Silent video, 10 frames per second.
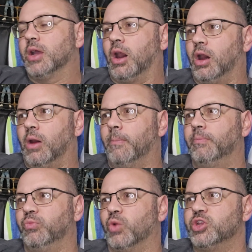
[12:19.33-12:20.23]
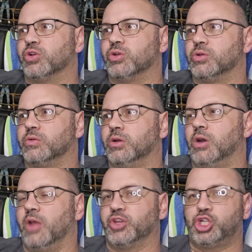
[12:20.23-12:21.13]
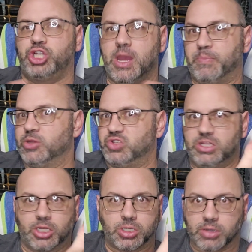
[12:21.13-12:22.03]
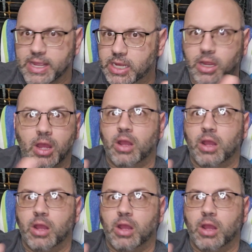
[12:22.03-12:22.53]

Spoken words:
When you're on the ship and you see the crate,